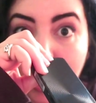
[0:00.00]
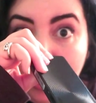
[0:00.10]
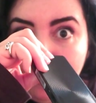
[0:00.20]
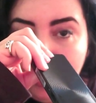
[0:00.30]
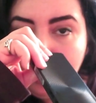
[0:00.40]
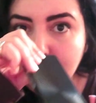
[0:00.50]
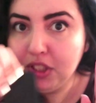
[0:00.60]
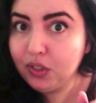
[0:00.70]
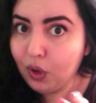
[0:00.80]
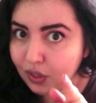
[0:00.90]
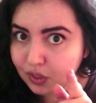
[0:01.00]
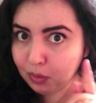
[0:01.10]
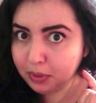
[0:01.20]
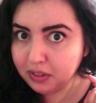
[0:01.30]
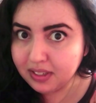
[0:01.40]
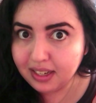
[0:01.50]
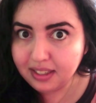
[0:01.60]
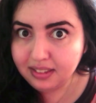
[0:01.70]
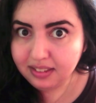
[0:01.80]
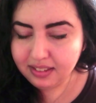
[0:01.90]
Wi-Fi, which is also built in.